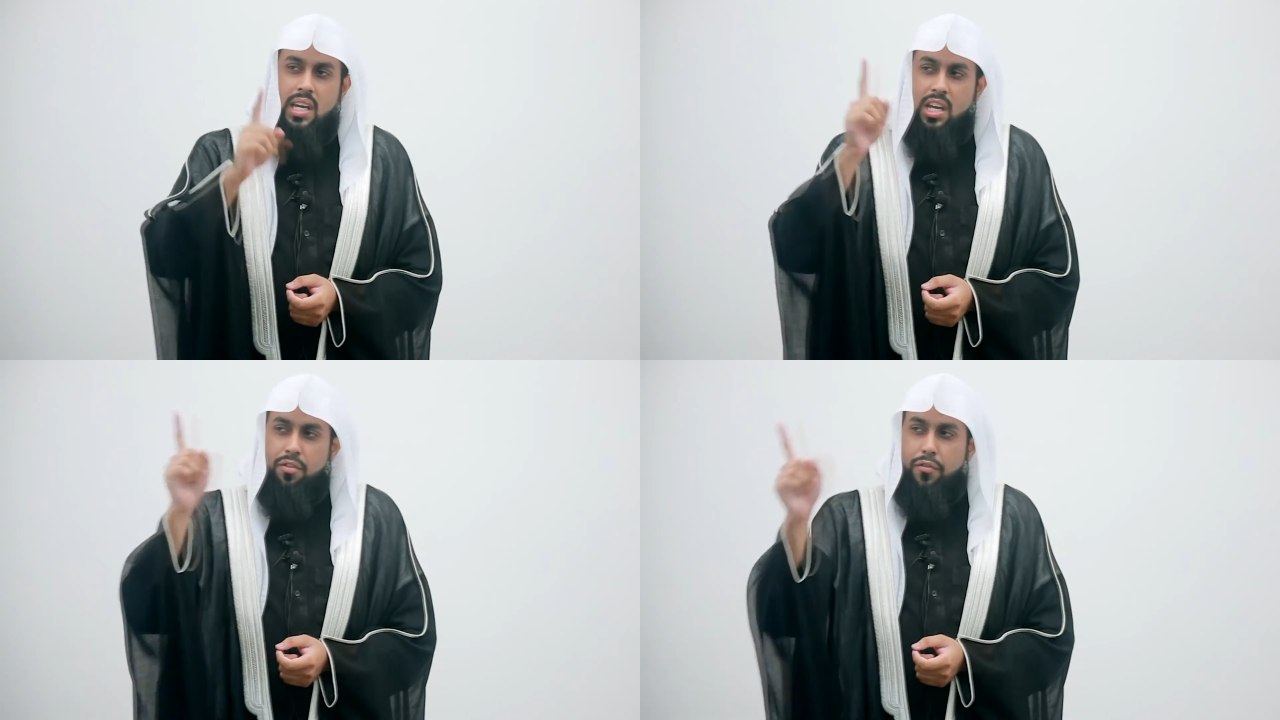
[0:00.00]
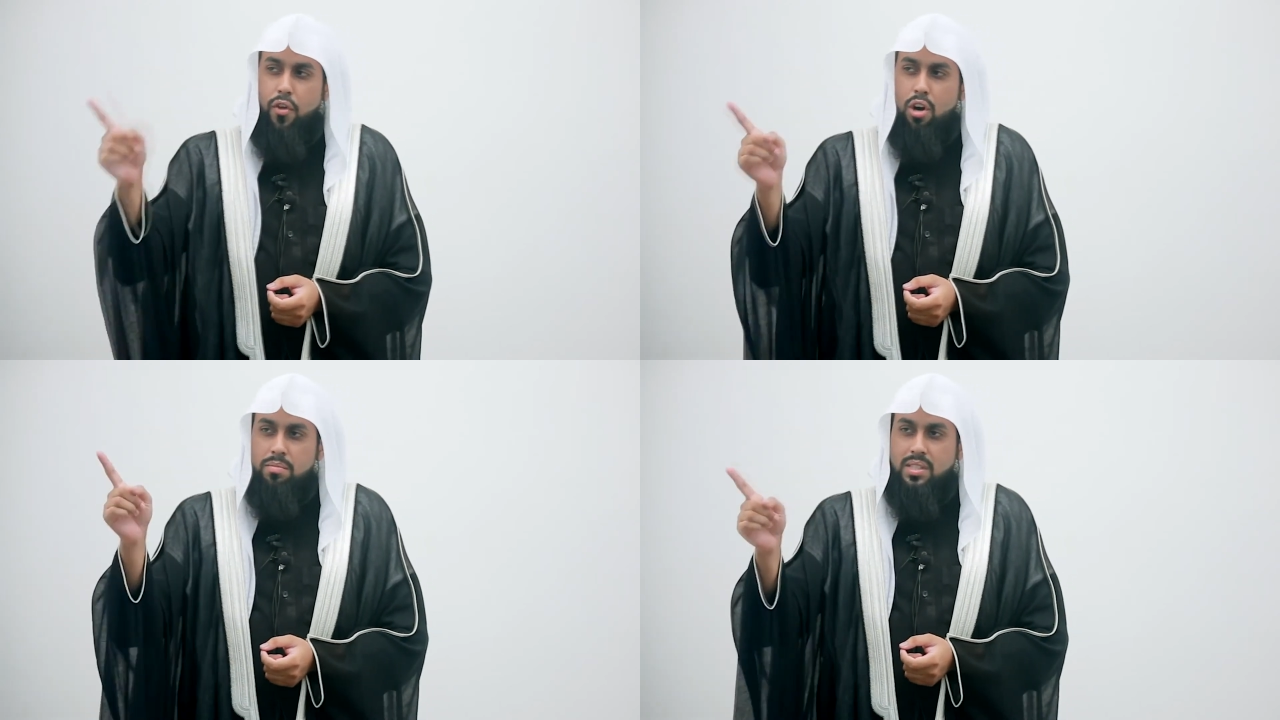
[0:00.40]
he
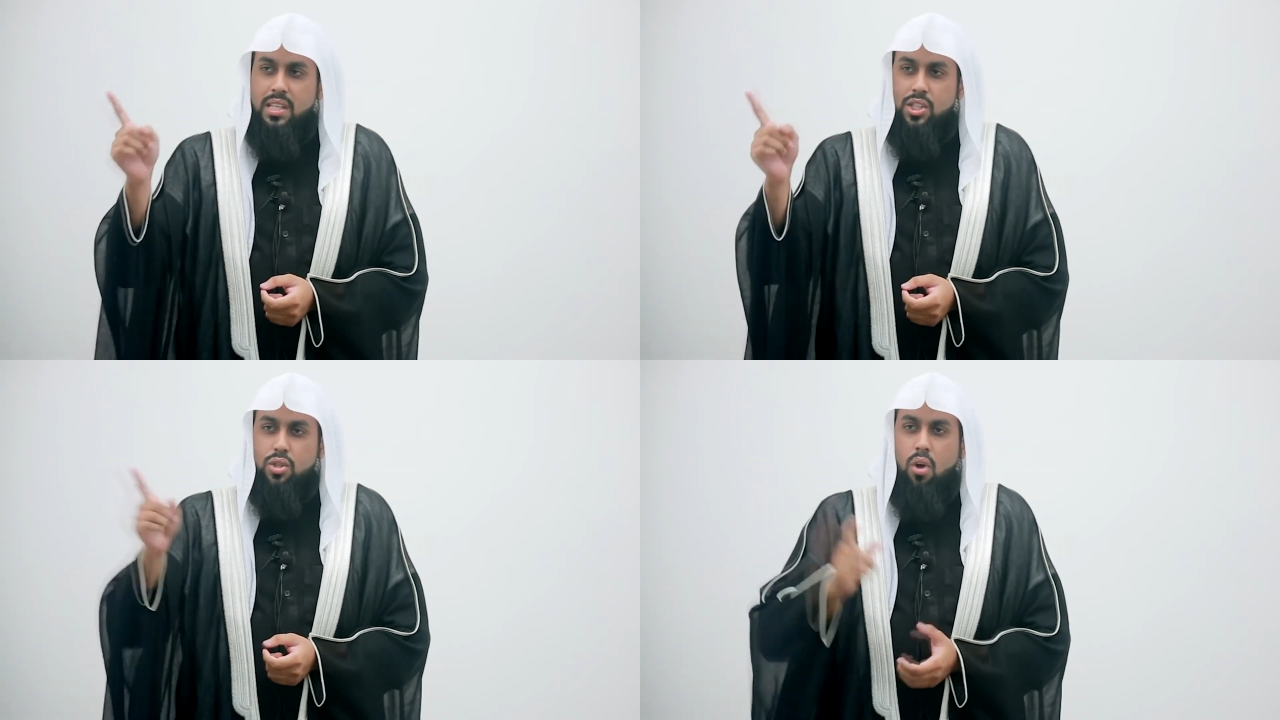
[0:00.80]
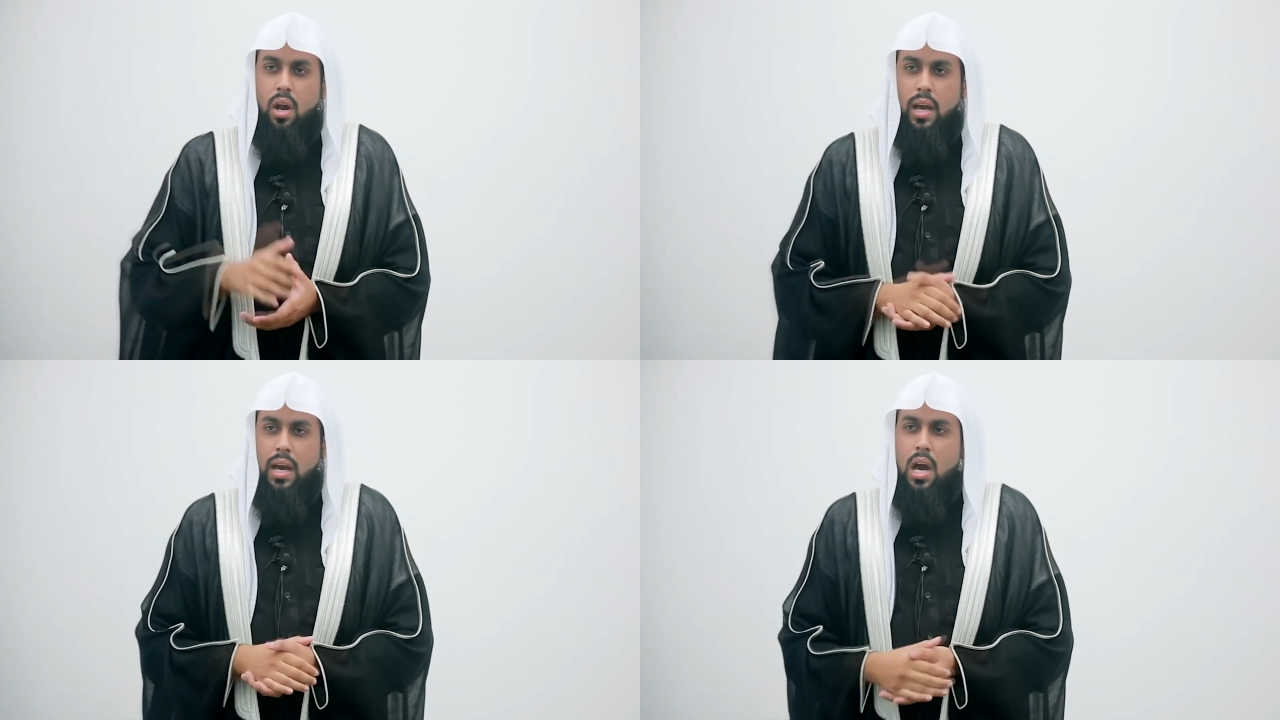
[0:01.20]
informs this
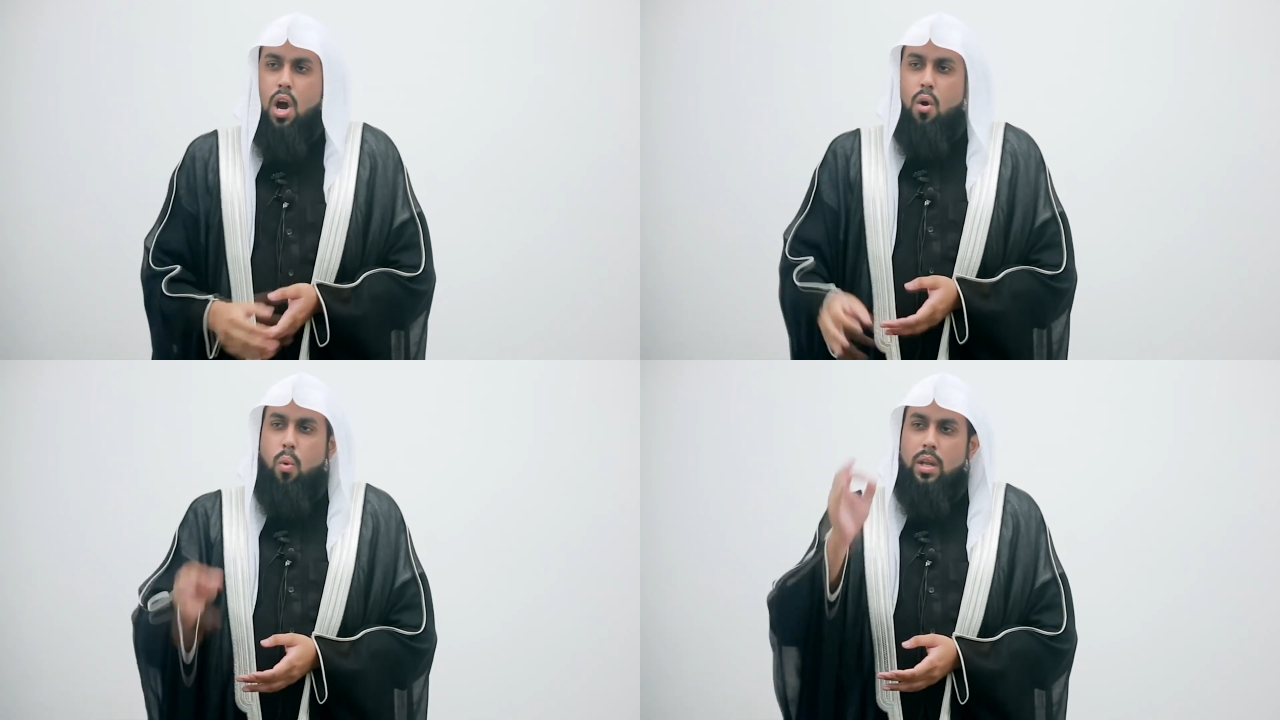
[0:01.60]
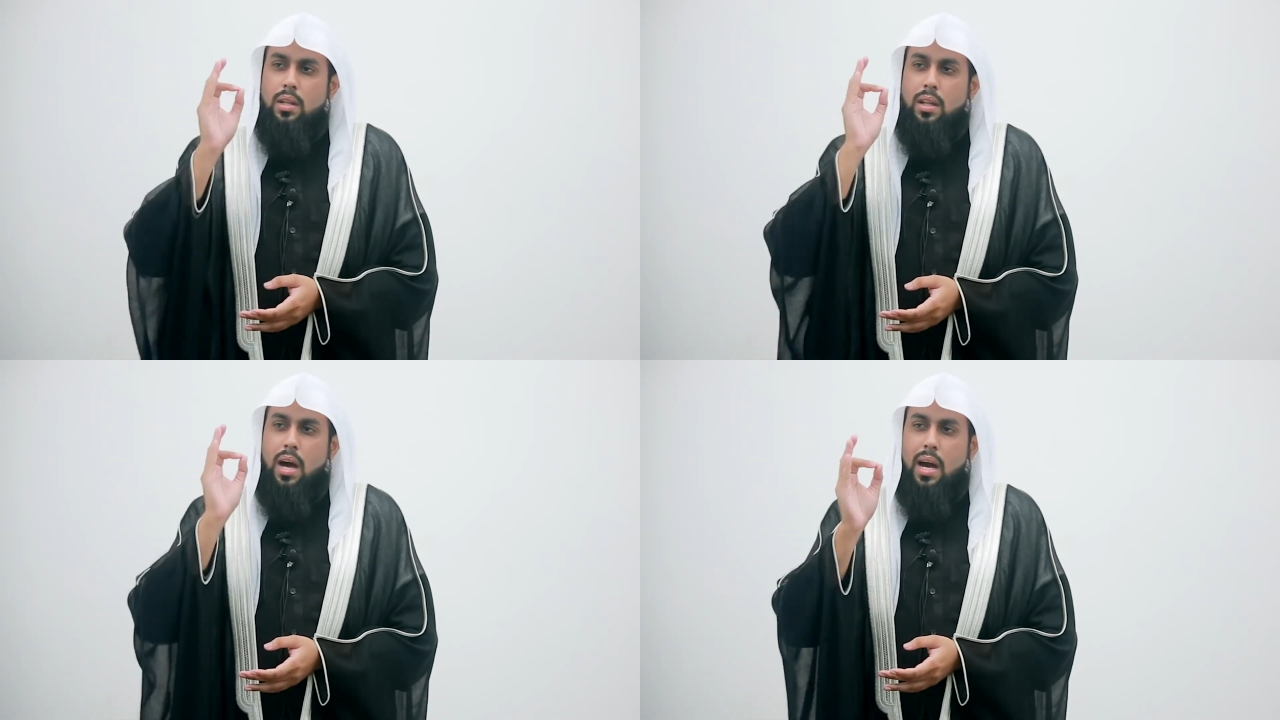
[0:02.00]
scholar,
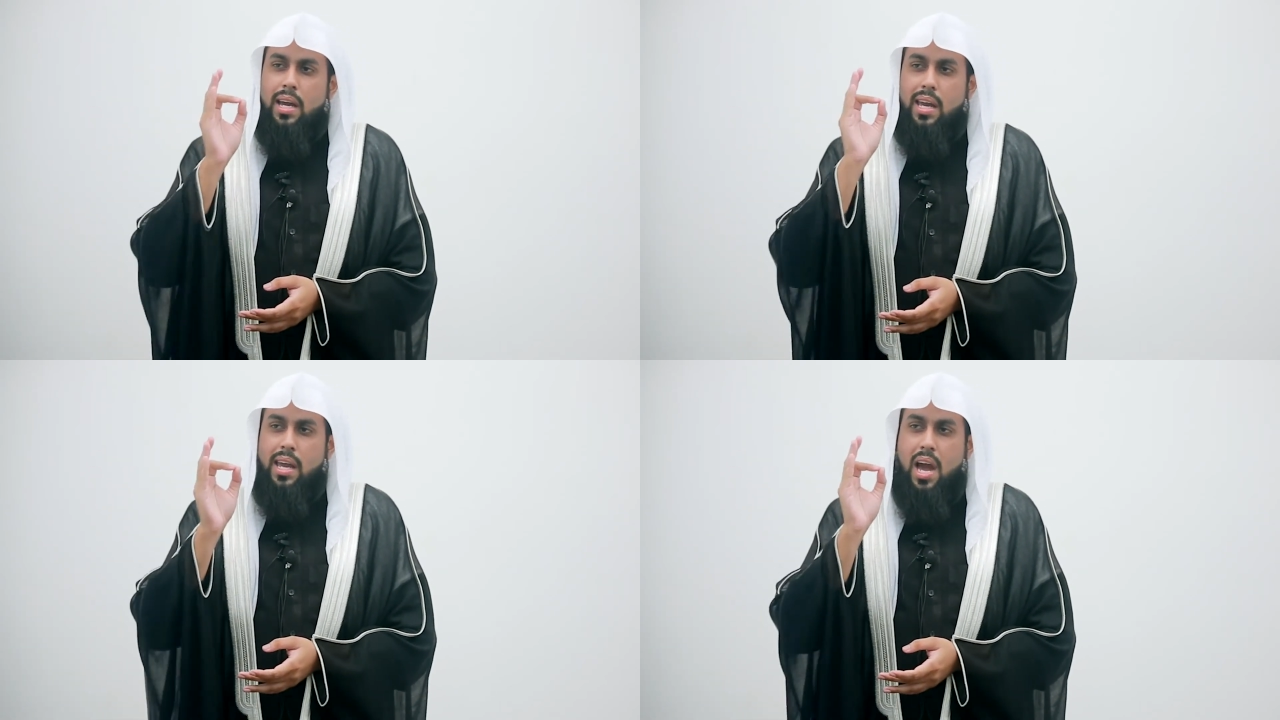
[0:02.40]
Wallahi